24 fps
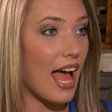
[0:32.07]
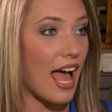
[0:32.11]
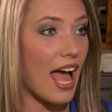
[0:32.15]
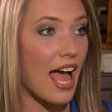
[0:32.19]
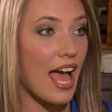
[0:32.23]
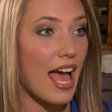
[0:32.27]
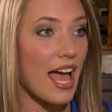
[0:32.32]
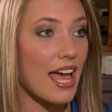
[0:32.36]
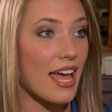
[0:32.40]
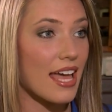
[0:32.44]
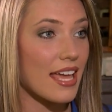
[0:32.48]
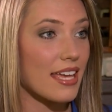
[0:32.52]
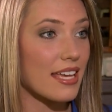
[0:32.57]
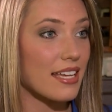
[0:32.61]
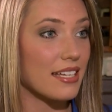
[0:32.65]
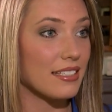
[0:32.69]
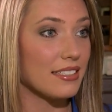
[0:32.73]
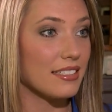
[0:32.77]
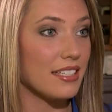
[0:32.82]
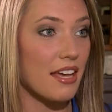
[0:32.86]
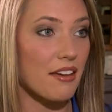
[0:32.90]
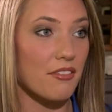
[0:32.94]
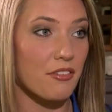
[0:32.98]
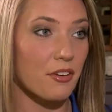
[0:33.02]
I
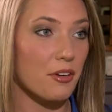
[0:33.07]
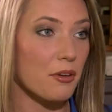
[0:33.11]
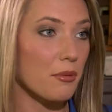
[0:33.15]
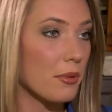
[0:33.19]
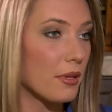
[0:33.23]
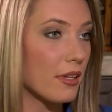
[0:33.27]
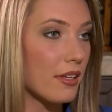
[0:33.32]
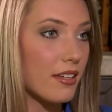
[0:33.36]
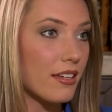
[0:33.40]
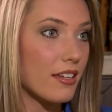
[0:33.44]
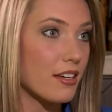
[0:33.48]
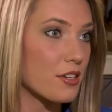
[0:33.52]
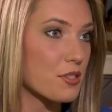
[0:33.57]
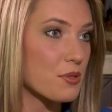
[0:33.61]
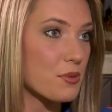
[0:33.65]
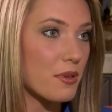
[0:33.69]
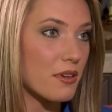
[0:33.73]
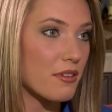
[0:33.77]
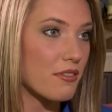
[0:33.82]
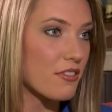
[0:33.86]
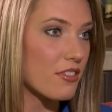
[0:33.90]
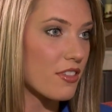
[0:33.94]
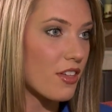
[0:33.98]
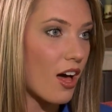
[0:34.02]
never in a million years would
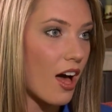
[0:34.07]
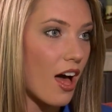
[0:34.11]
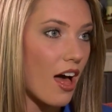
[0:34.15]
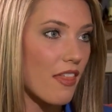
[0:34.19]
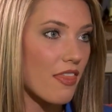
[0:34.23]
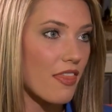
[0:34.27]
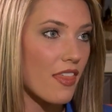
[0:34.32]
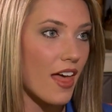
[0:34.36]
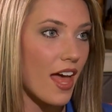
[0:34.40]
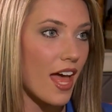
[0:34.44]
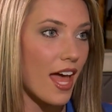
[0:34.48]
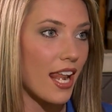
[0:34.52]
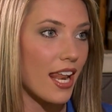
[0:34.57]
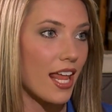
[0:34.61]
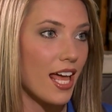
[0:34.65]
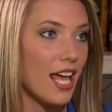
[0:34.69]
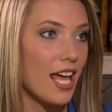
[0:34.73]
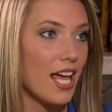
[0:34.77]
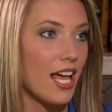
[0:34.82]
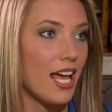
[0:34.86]
have thought that